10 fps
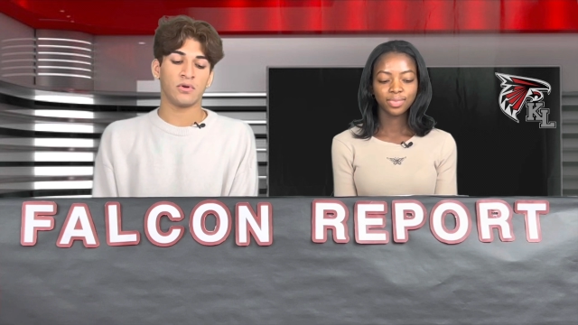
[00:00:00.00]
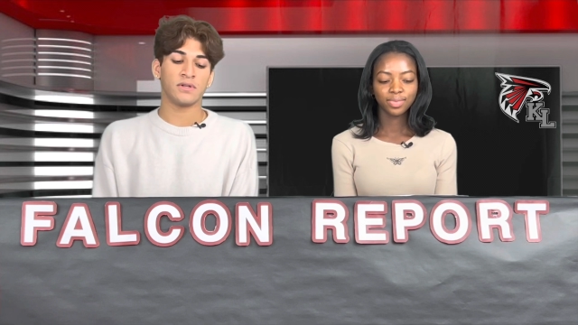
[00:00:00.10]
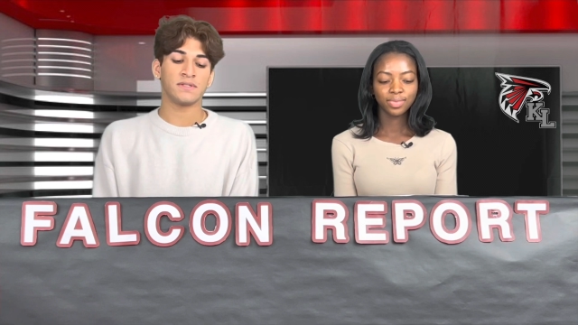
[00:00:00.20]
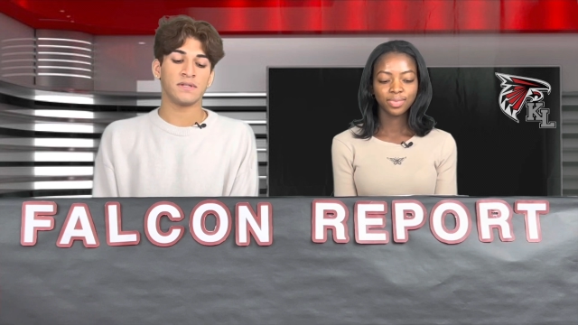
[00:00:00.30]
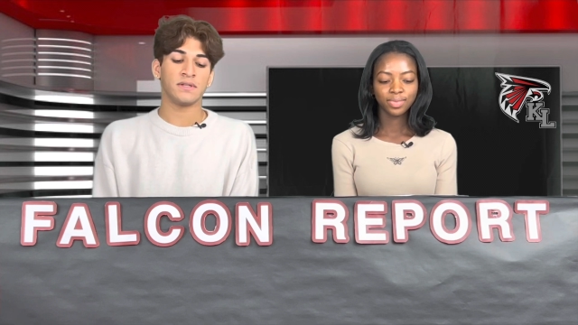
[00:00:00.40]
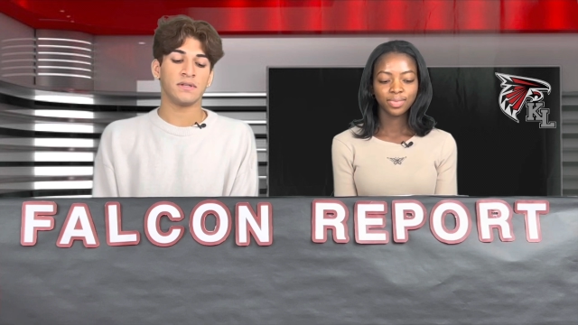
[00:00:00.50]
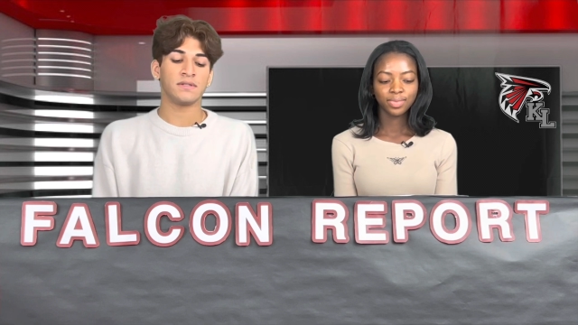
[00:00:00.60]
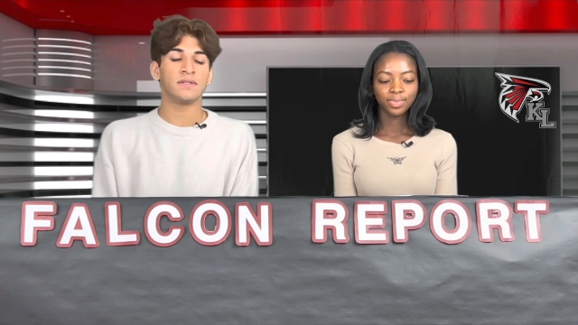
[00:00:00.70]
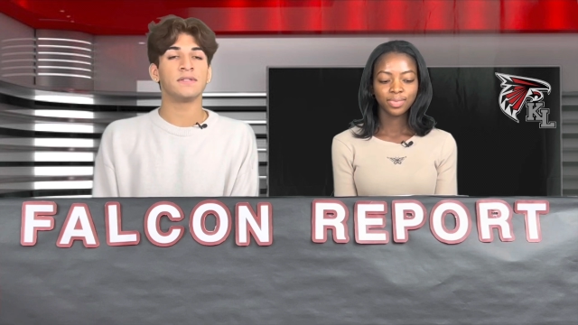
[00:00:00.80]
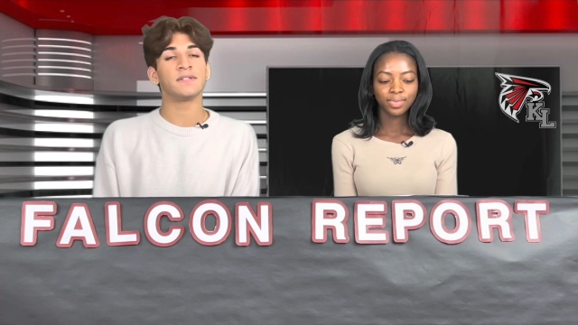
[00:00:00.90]
Speaker 1: Morrison
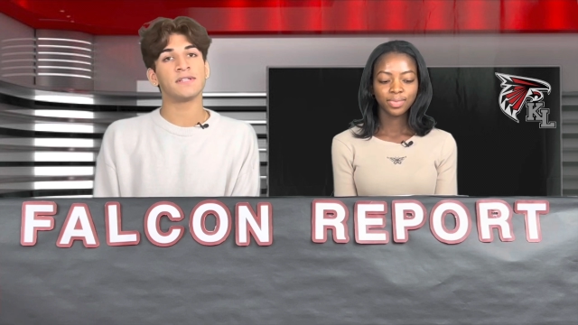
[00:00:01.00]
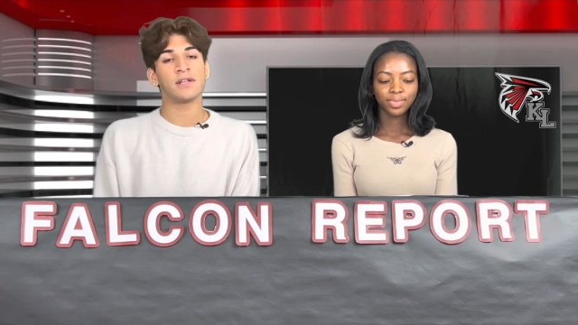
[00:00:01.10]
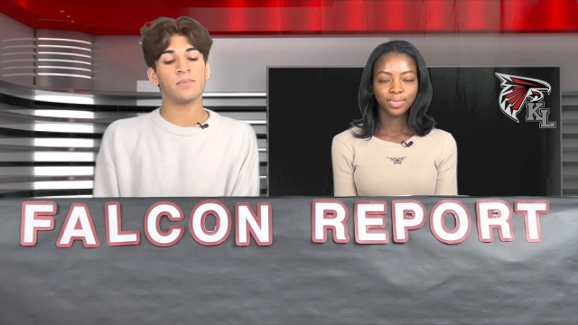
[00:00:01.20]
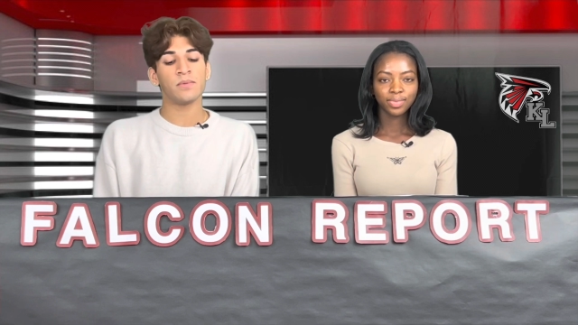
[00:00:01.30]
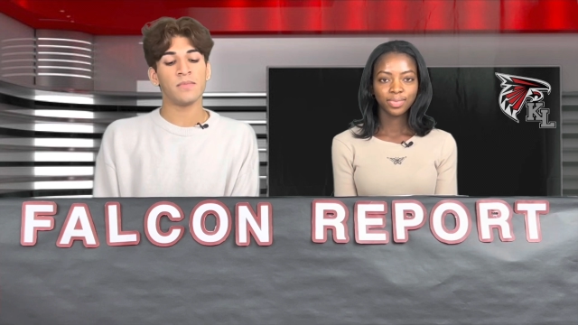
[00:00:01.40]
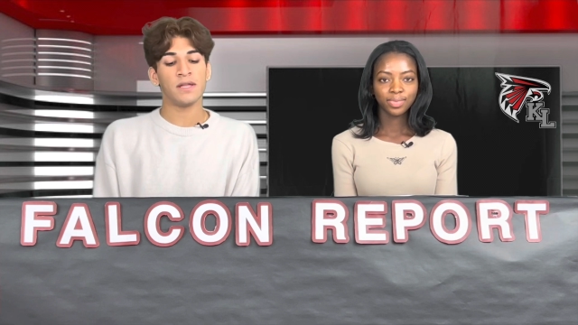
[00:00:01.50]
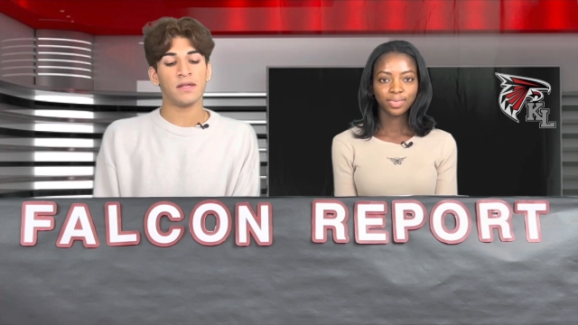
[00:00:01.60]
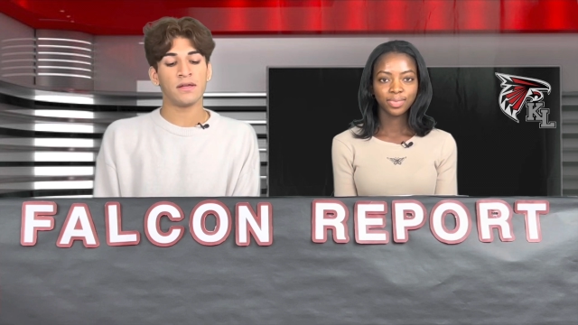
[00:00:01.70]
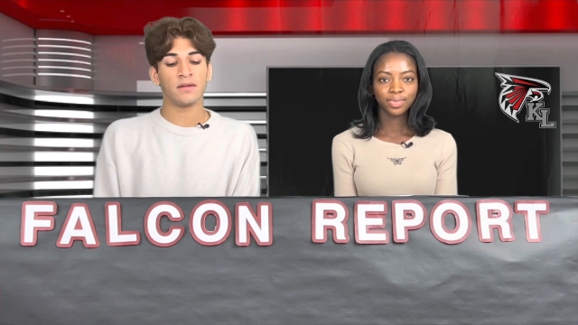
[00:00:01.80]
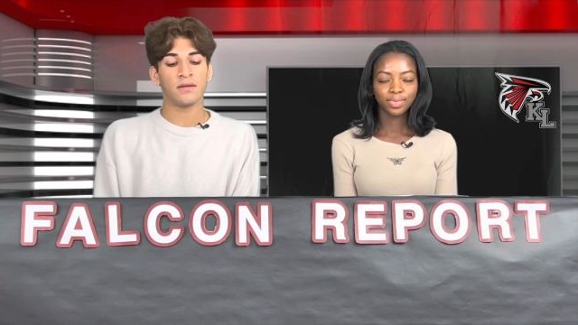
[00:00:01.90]
to set up a
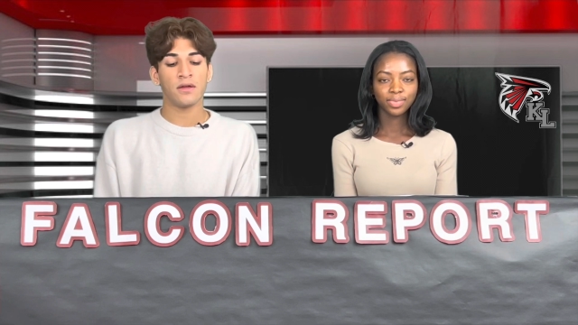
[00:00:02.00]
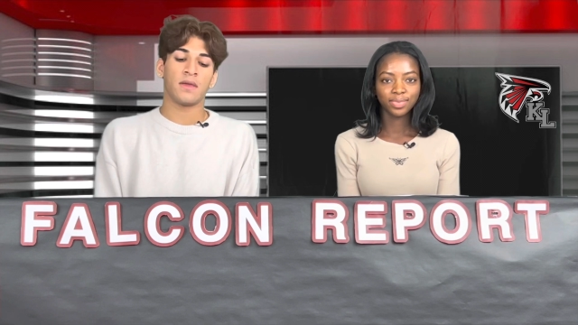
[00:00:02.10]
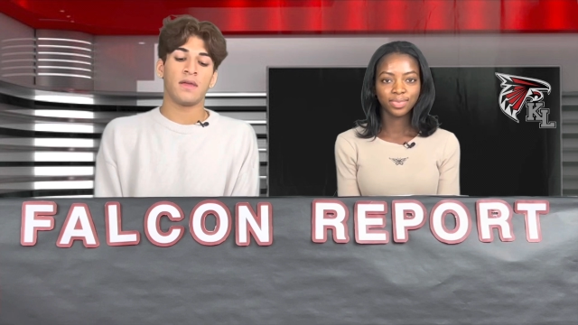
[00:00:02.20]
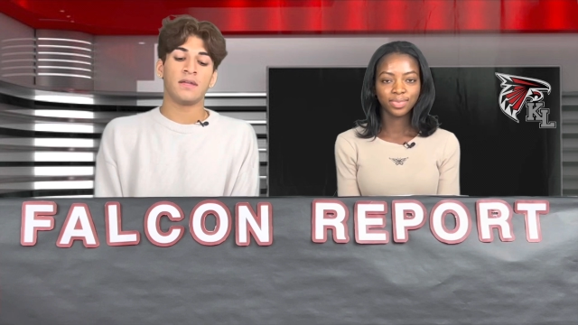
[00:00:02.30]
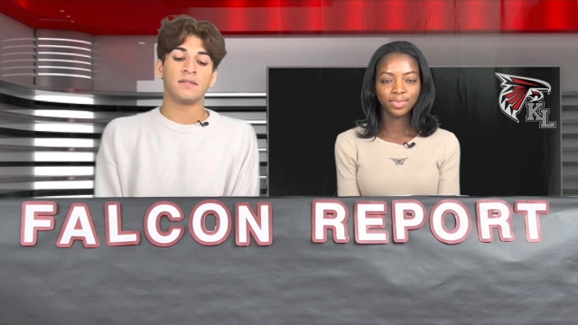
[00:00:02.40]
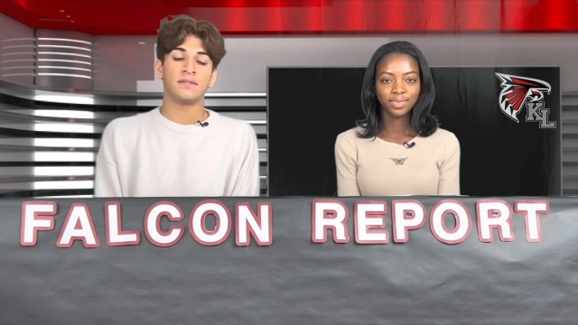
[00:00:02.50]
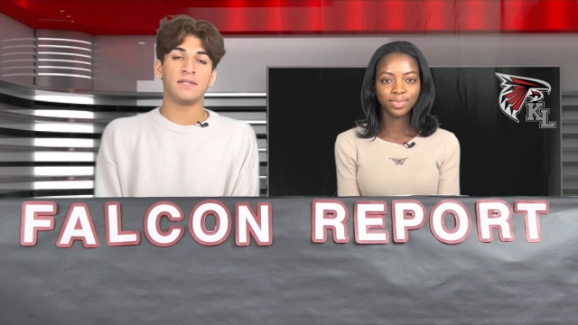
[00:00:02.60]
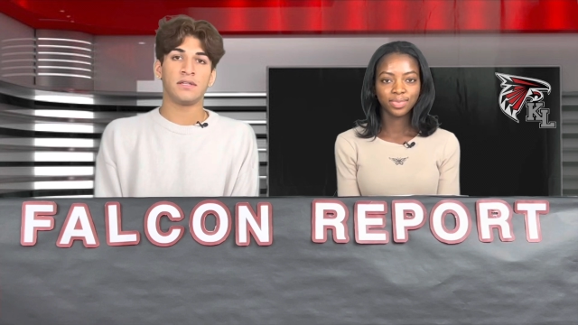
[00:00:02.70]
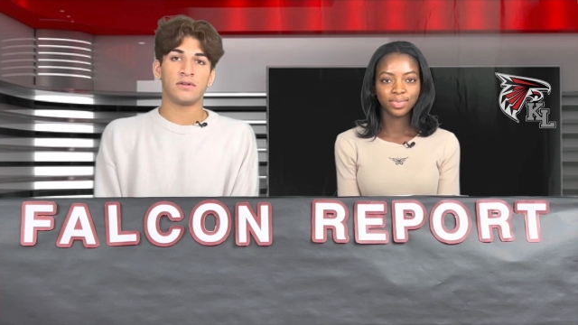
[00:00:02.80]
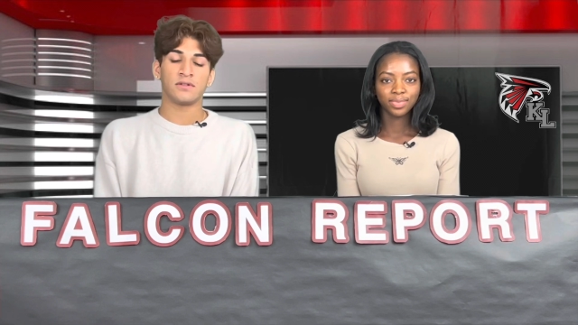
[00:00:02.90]
meeting.
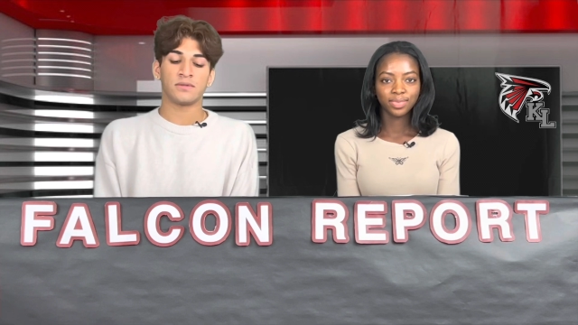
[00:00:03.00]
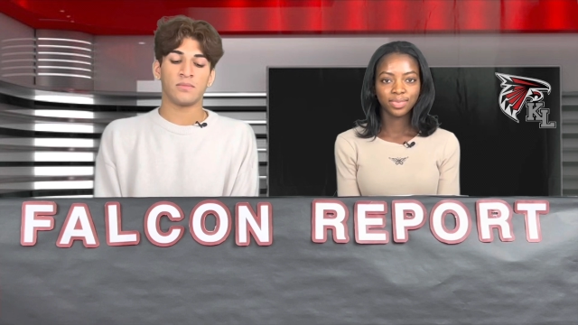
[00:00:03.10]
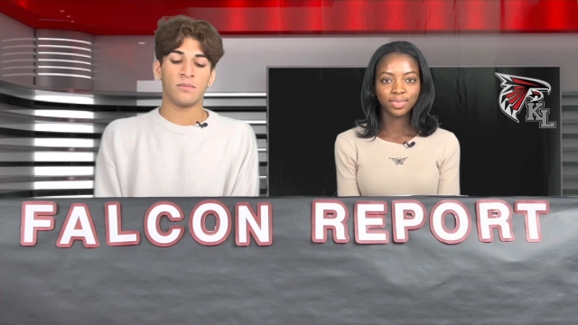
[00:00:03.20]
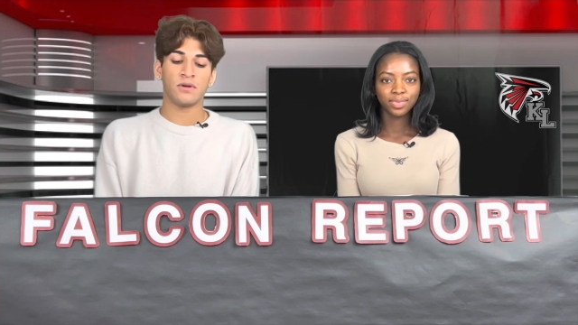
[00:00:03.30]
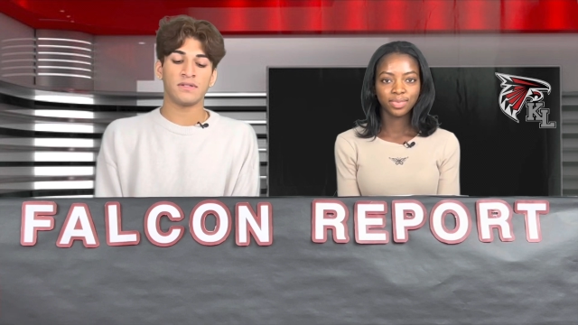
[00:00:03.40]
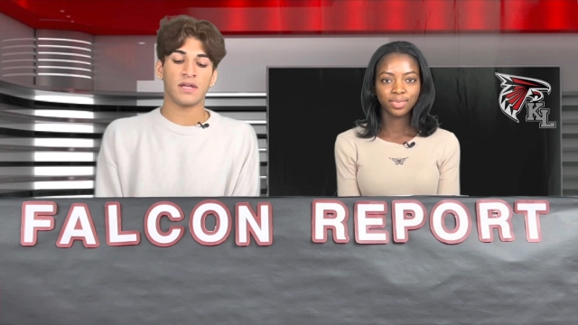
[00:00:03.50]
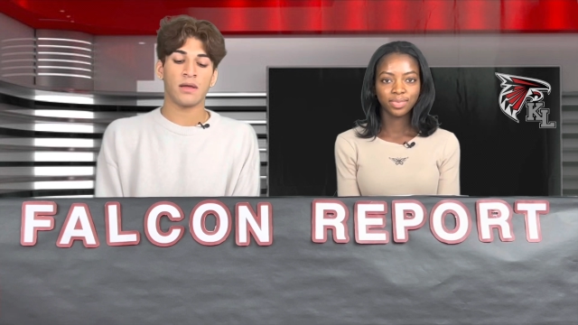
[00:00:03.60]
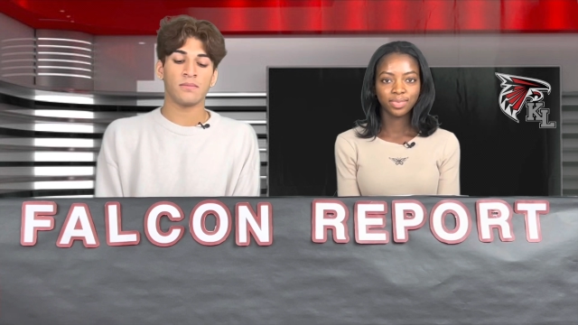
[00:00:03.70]
Seniors, remember